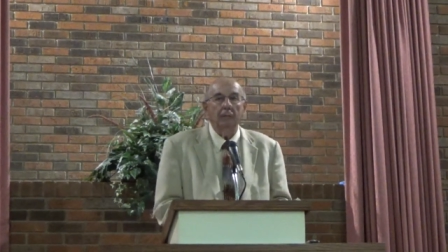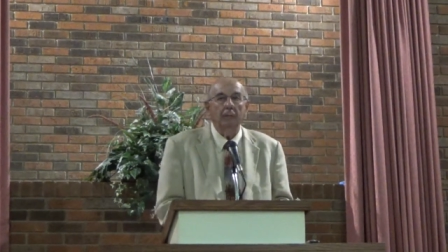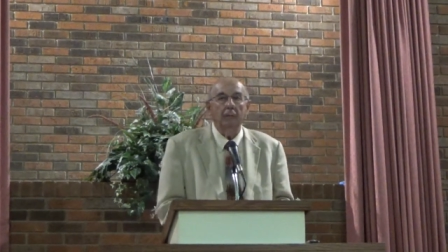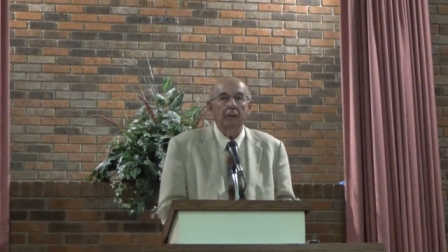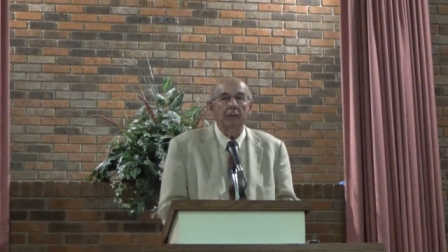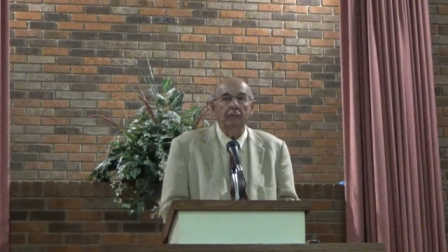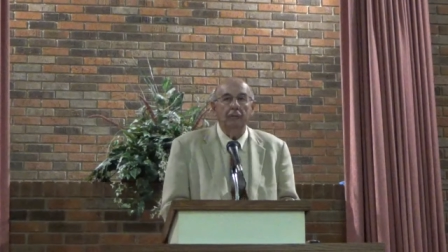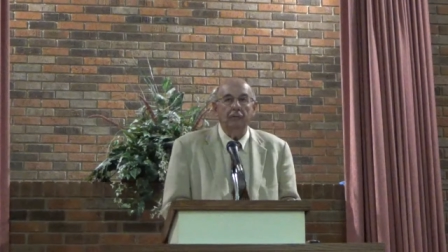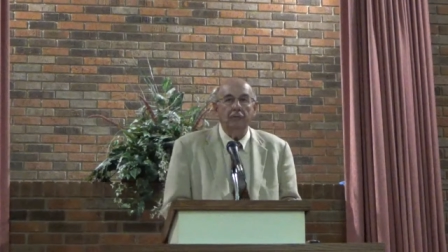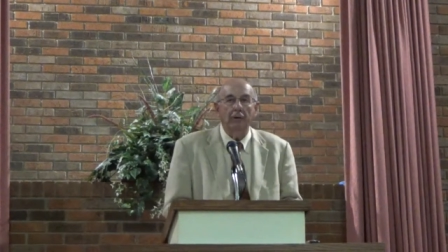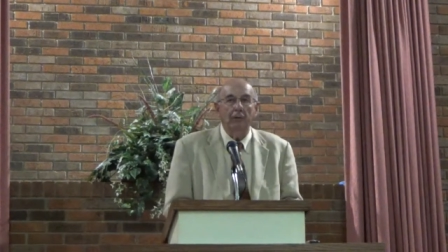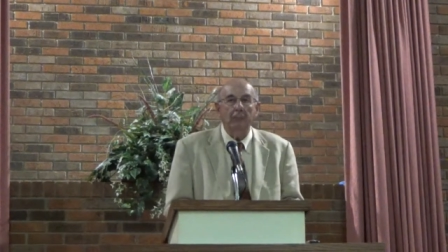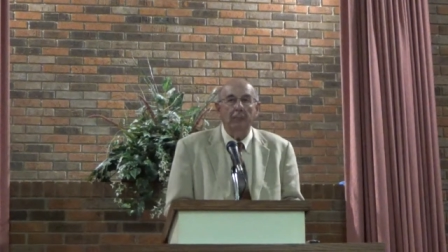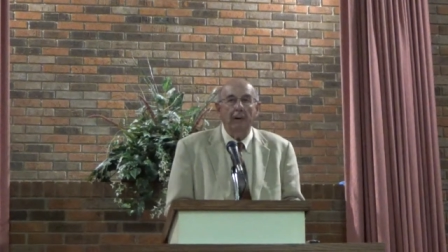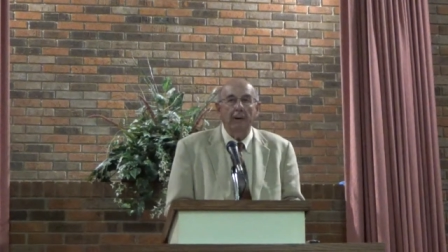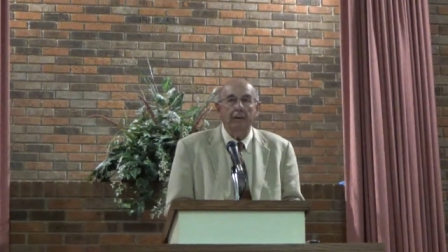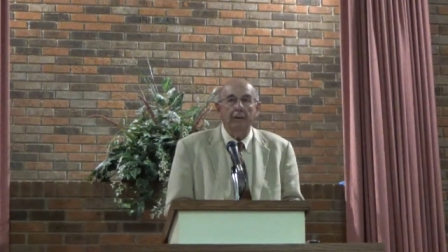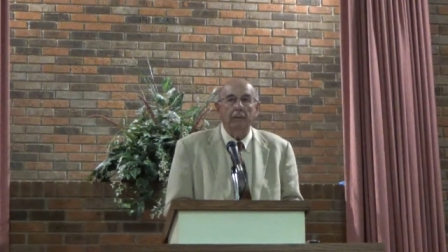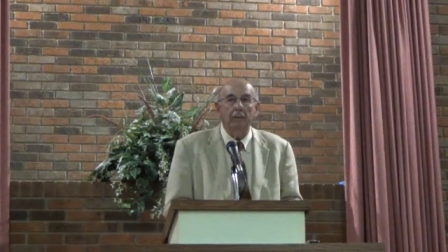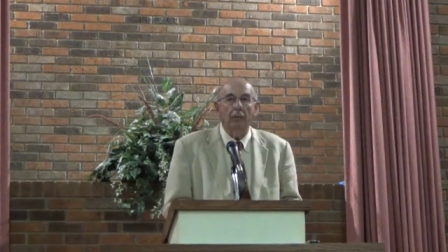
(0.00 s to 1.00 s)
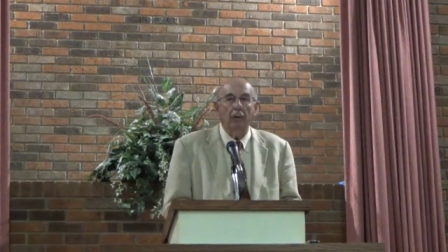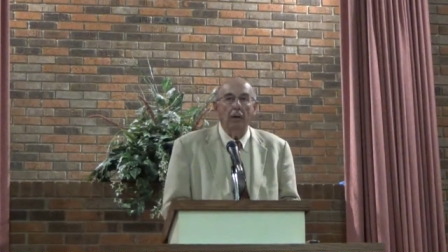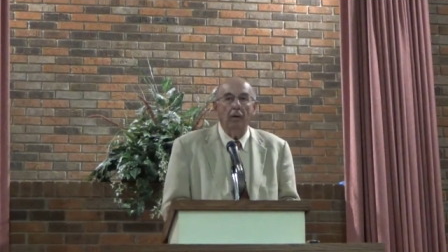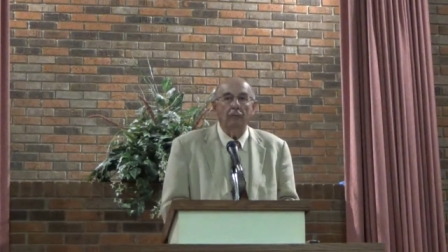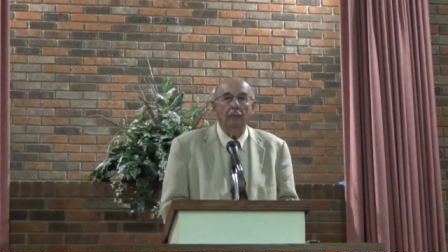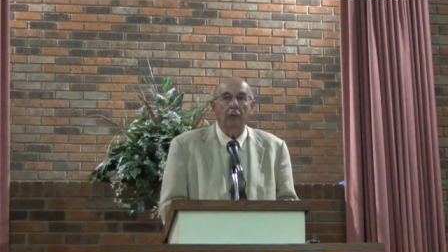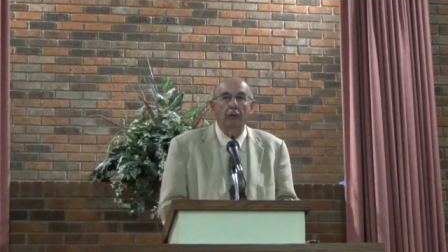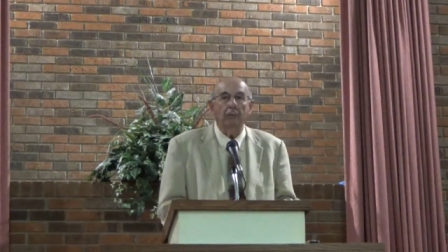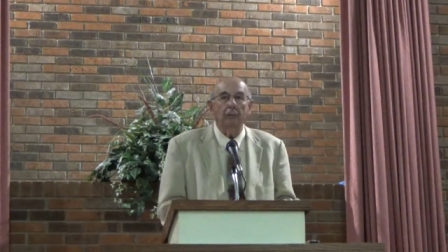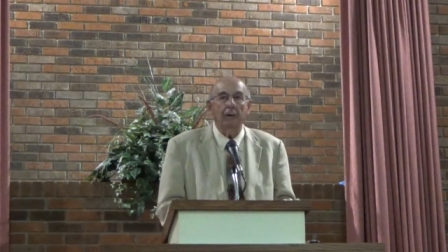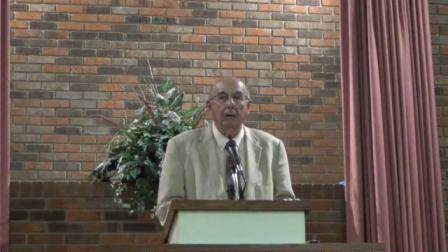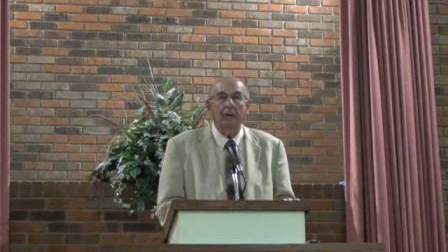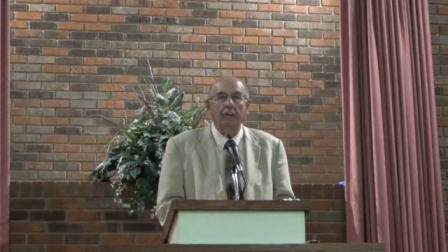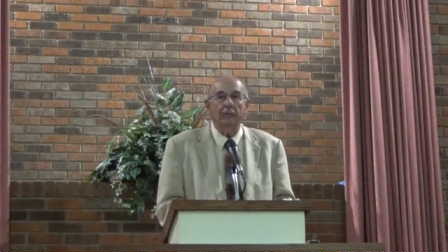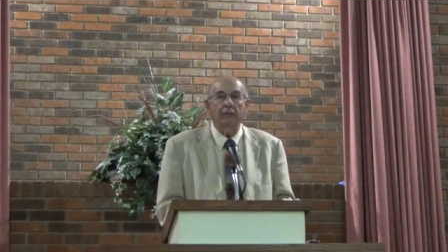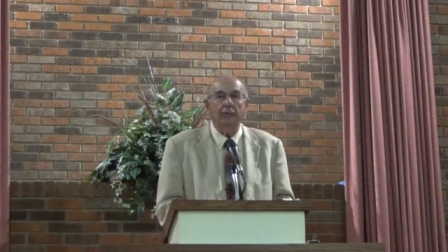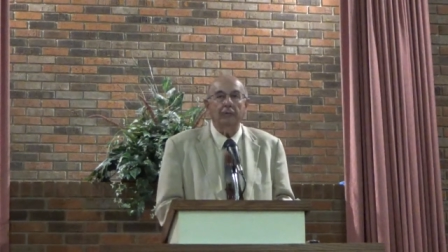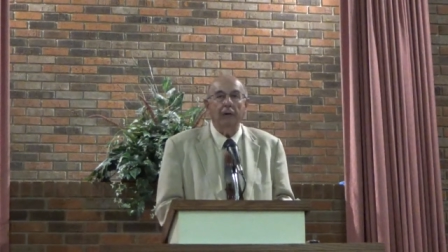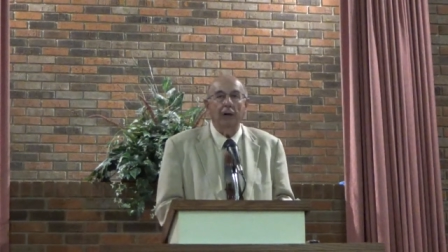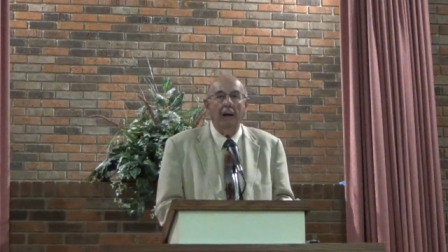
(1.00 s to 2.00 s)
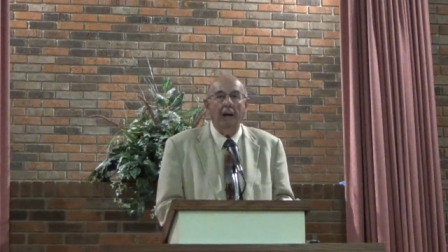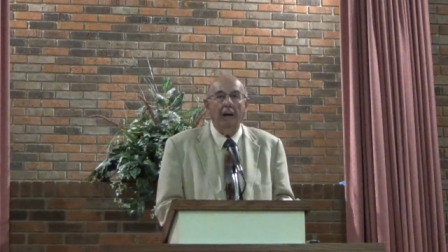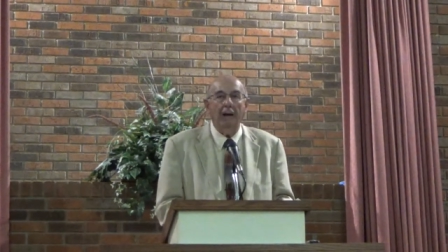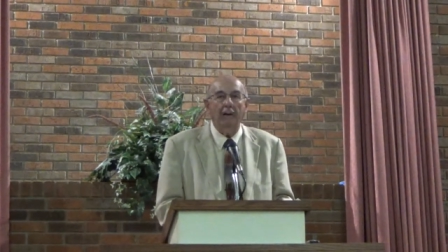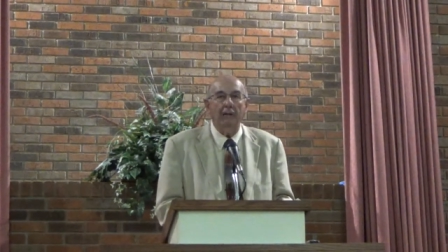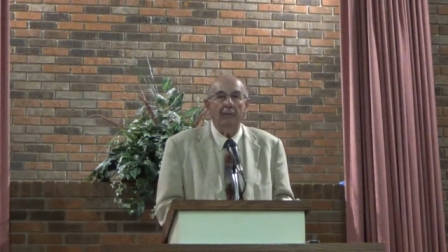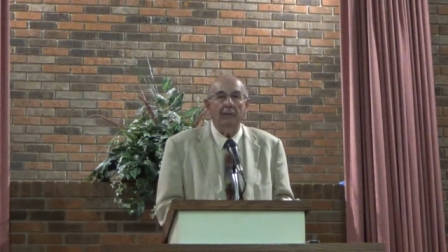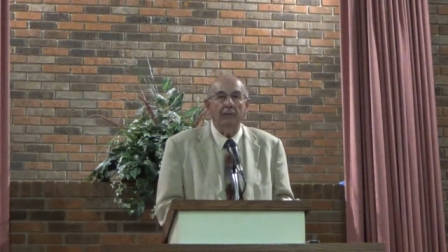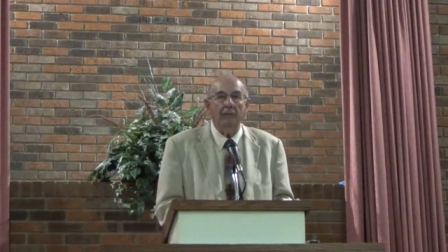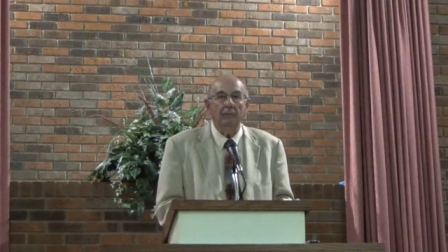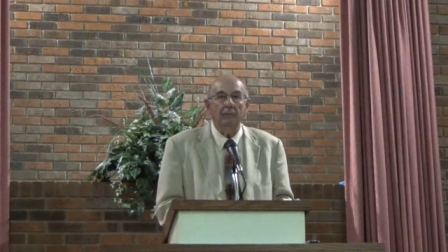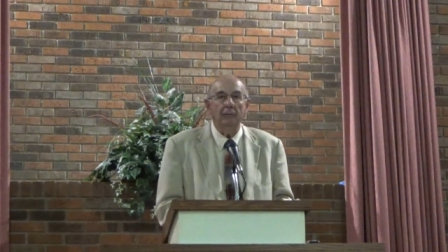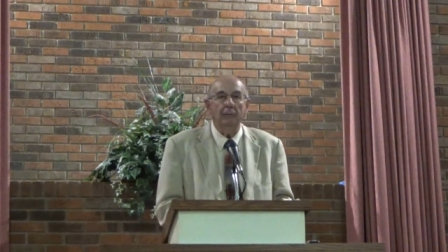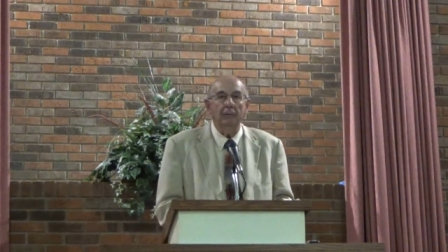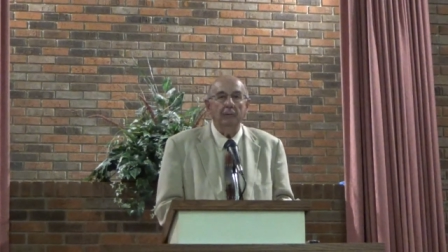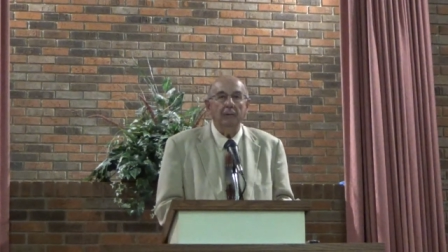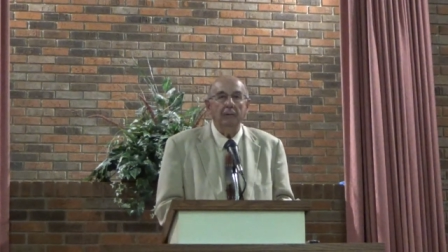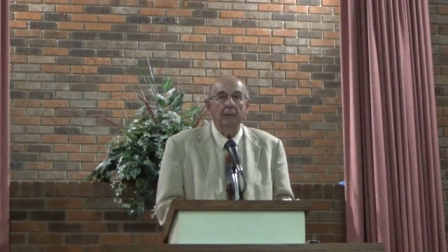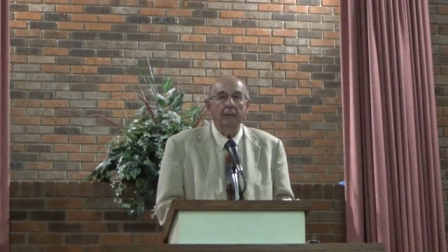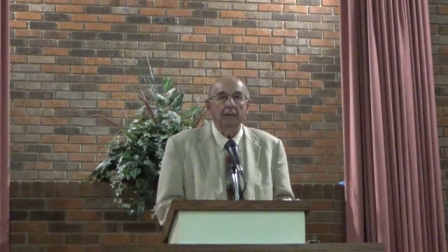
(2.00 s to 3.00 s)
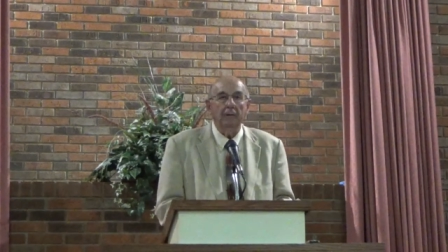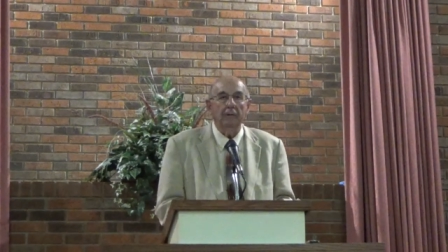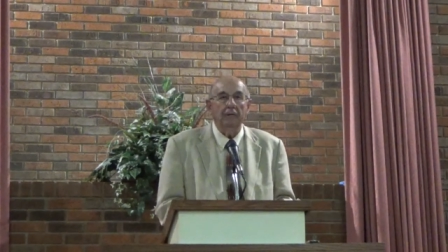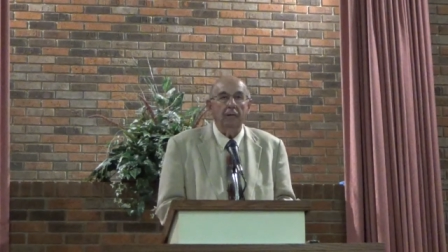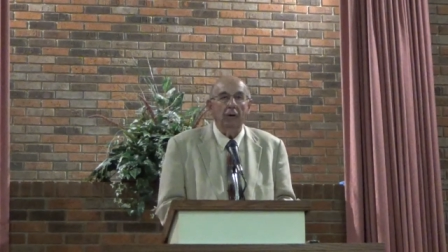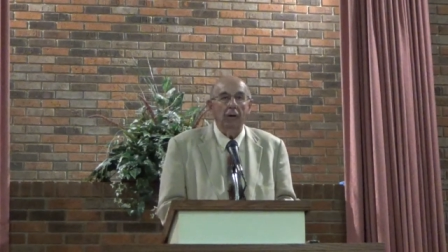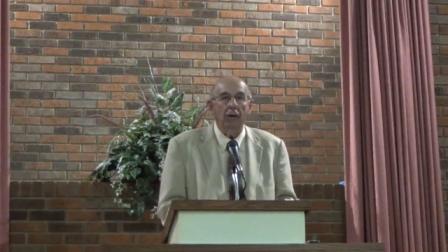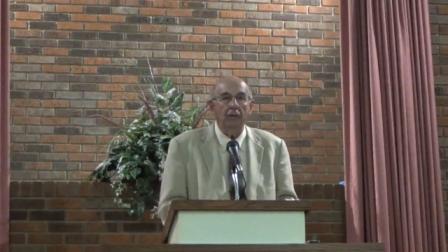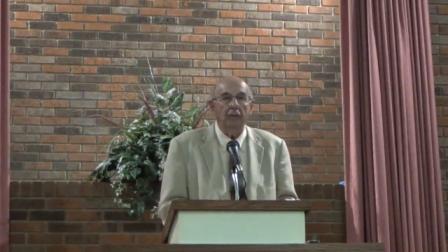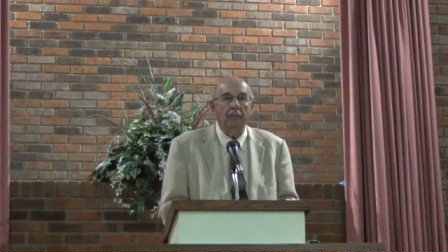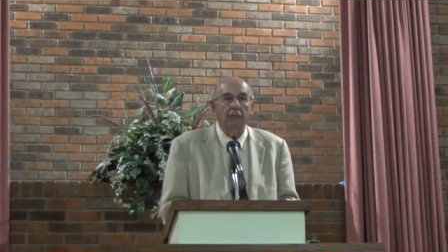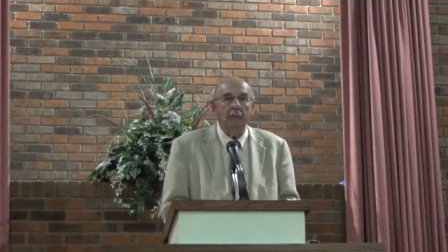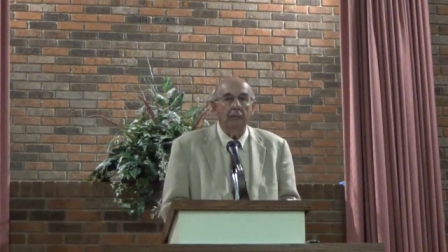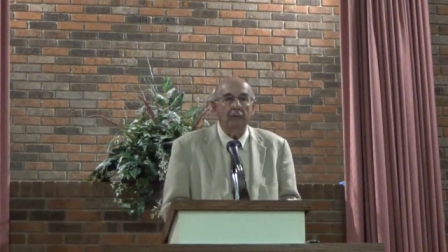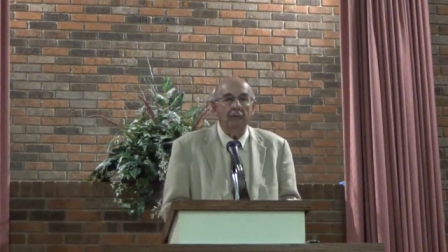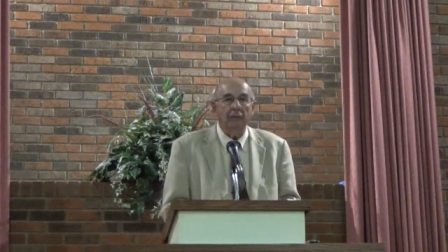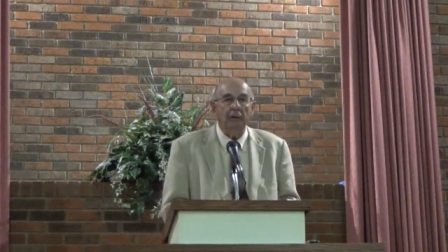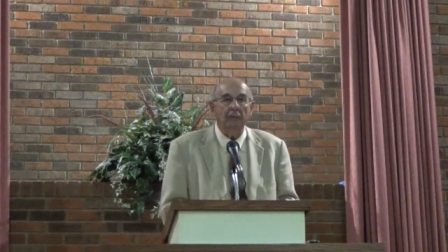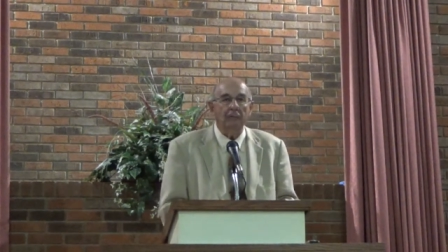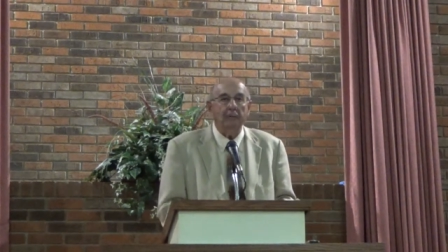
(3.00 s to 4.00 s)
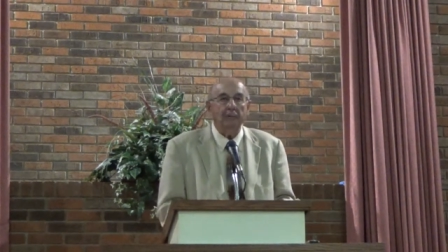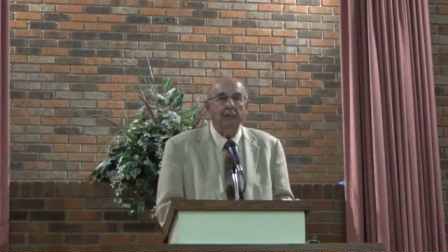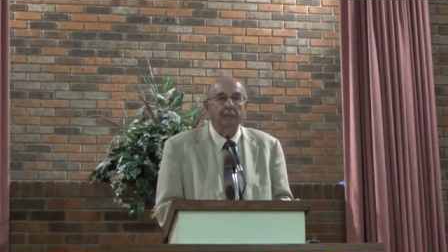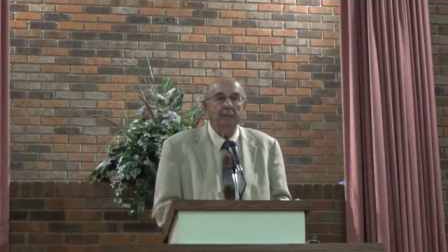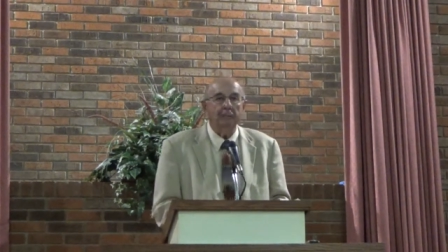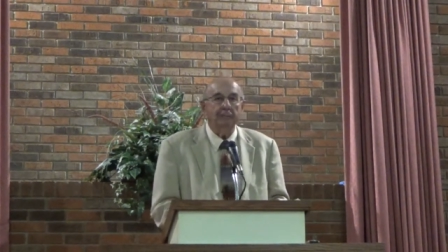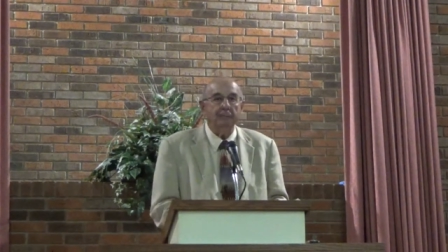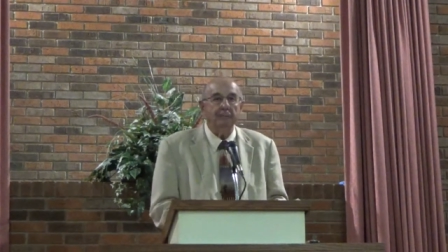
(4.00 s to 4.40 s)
and somebody you love very much dies, it's hard to accept it.